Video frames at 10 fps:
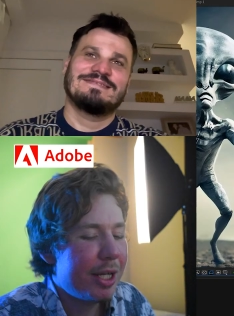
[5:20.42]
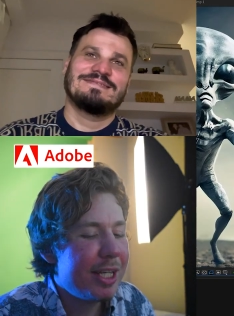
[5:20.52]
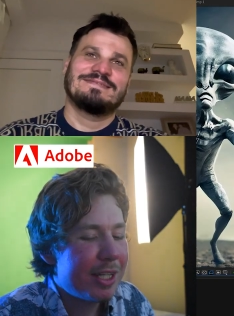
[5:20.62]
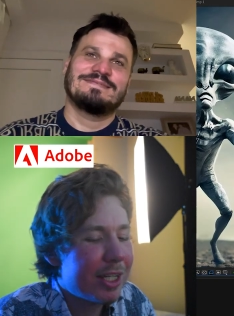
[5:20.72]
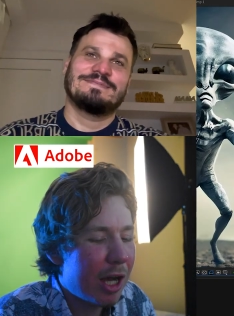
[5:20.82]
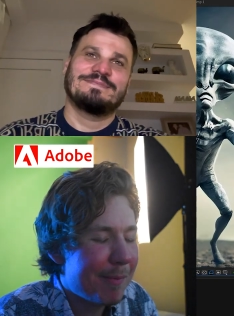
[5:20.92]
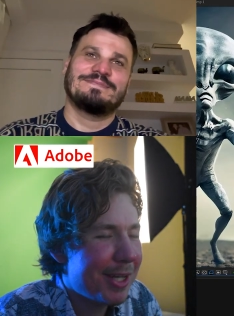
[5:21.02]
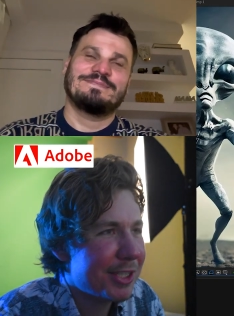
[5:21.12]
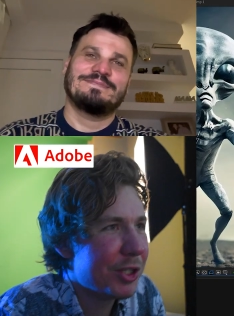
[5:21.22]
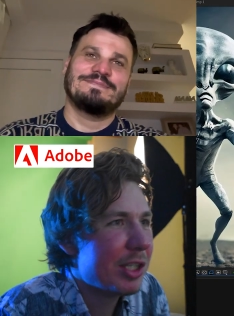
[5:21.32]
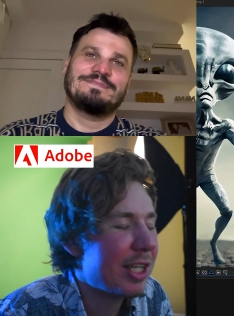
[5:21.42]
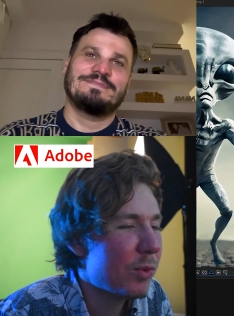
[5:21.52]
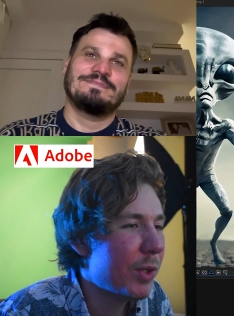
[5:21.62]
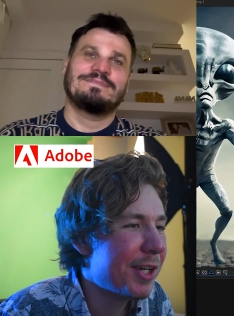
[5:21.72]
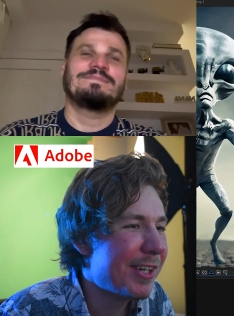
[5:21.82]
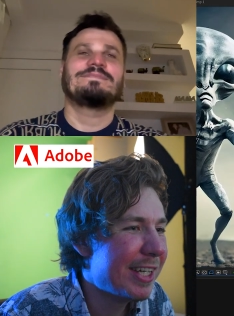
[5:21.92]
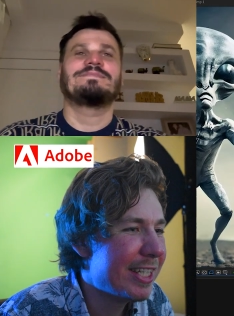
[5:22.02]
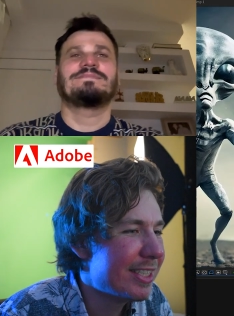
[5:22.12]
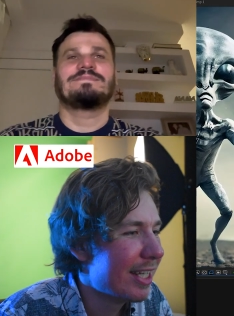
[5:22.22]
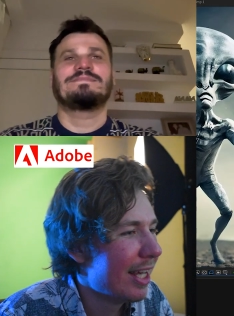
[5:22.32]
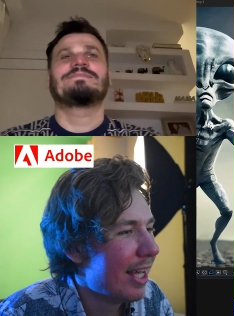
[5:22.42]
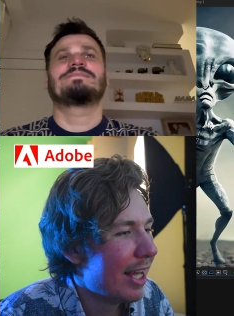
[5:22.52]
Speaker 1: Put in the comments who you think the winner is.